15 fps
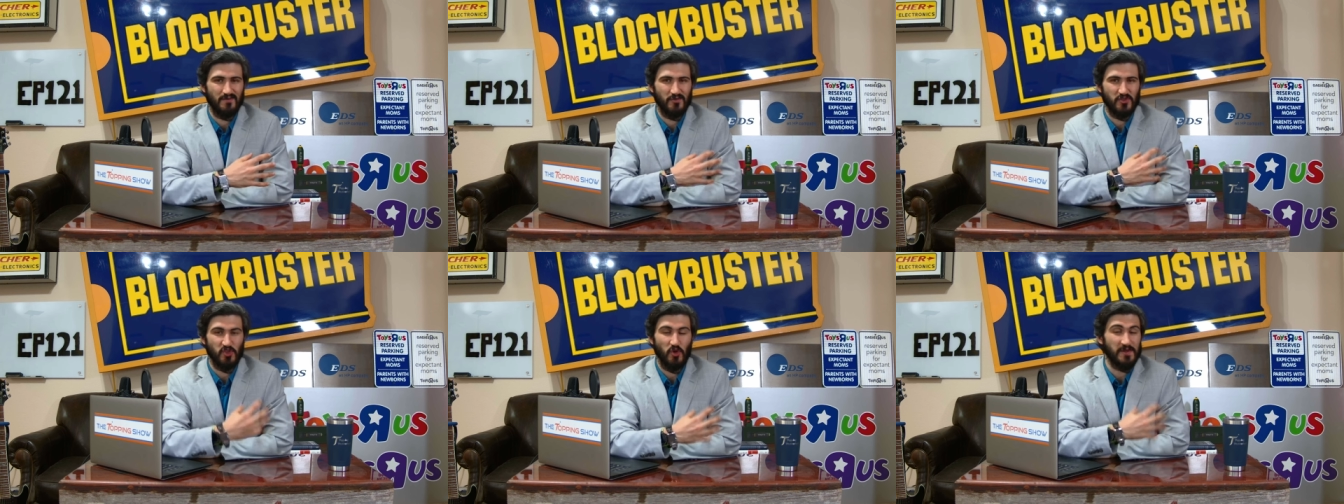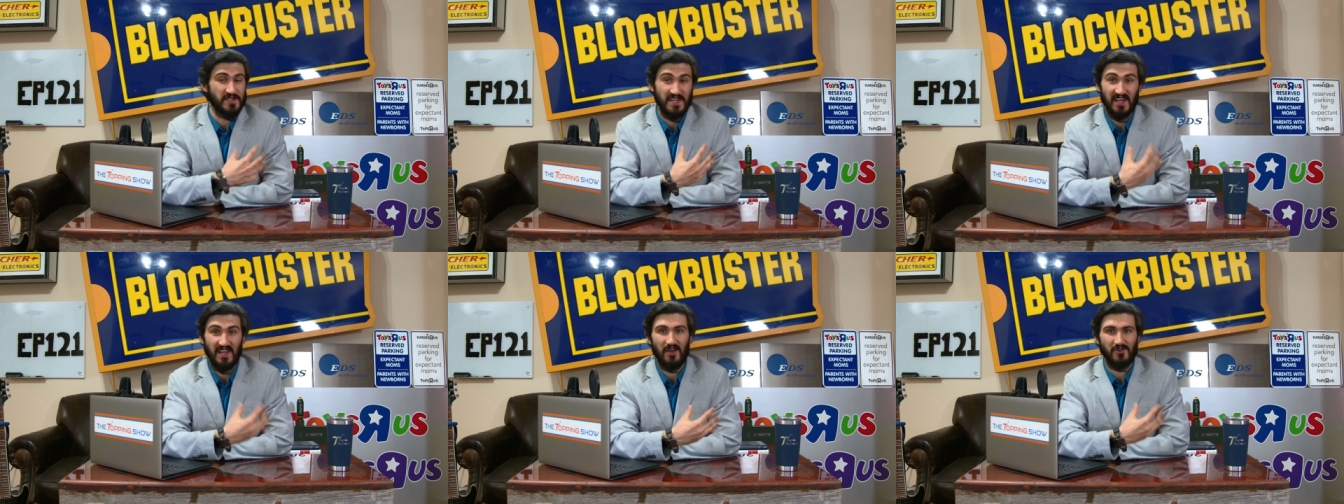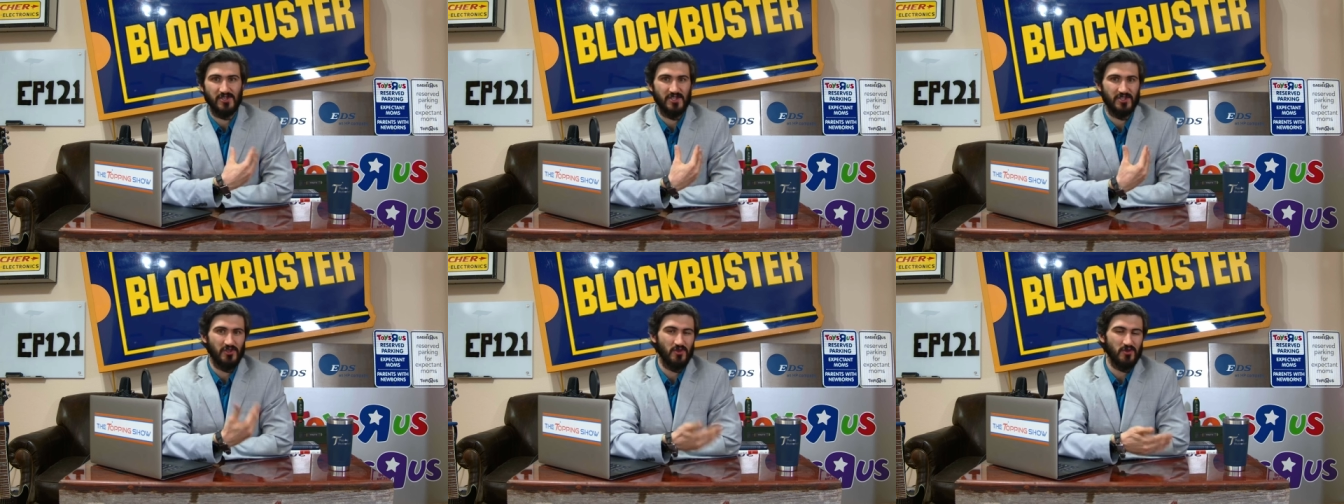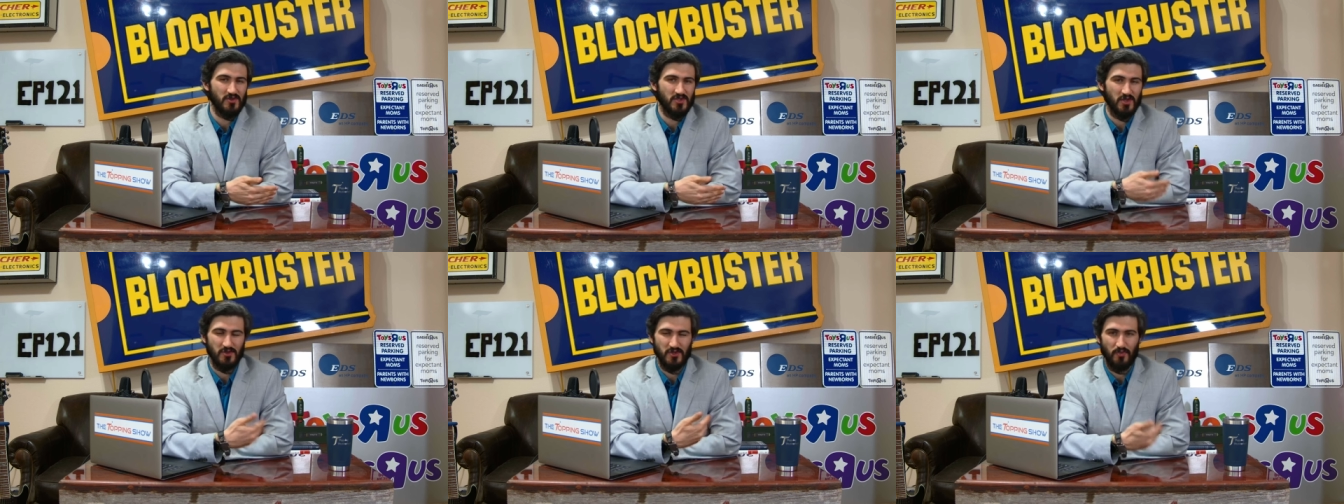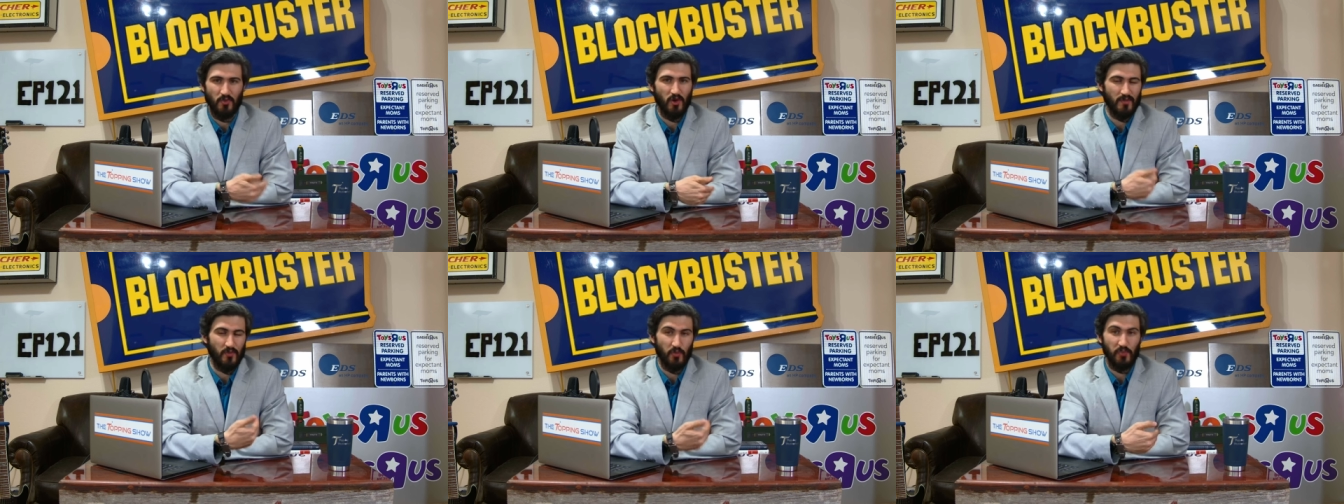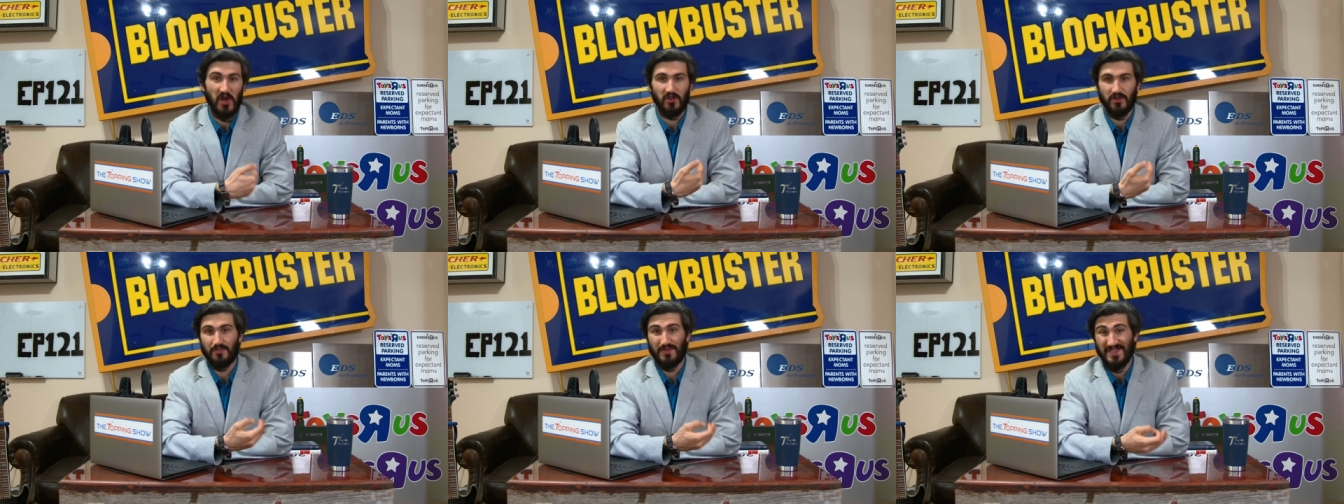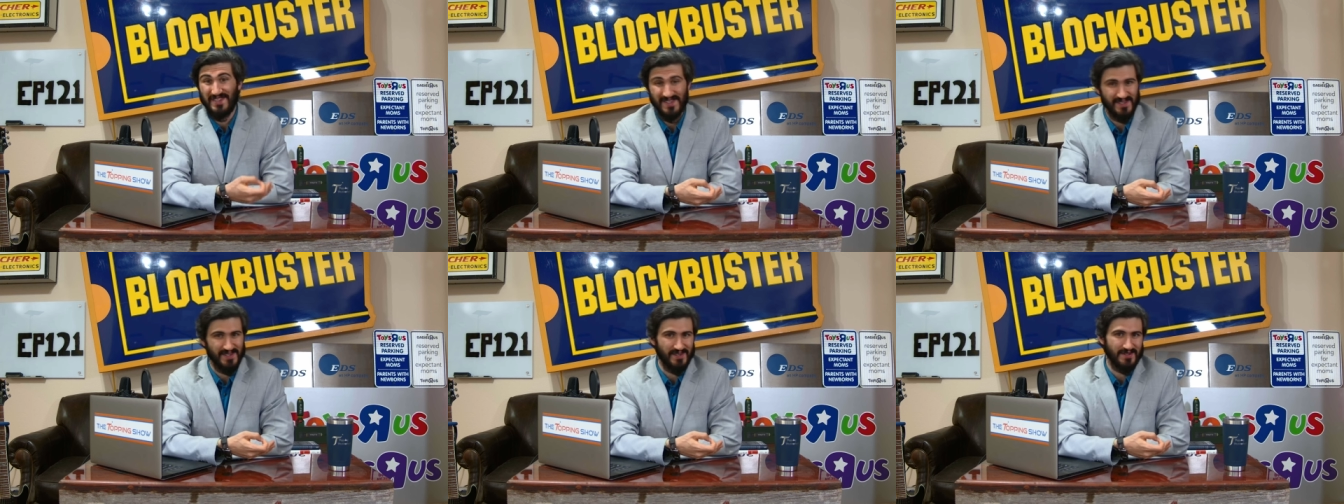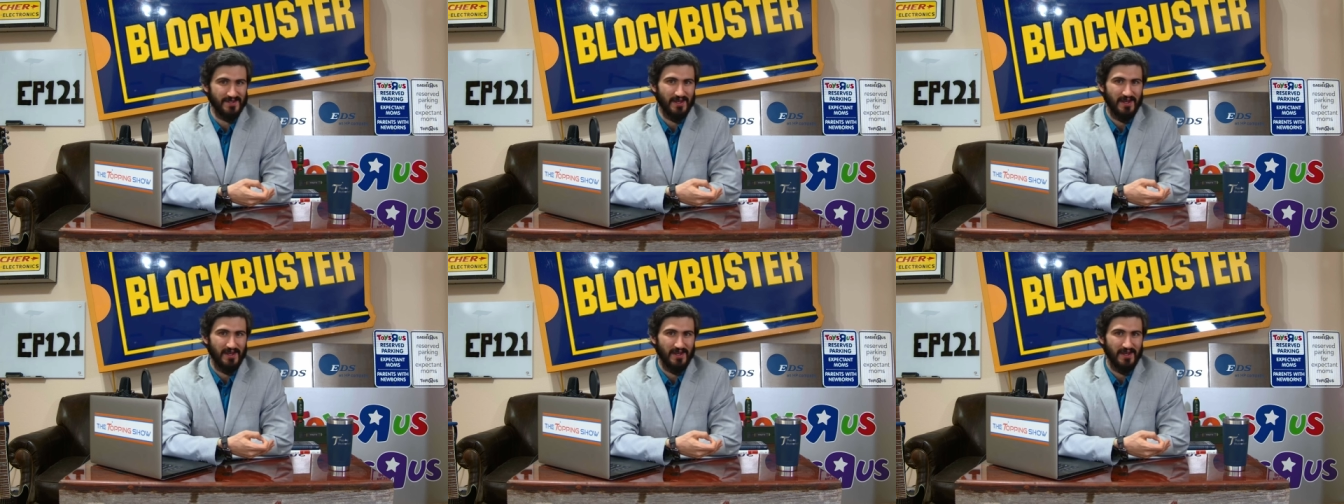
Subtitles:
so much technology is used to support and propel the businesses.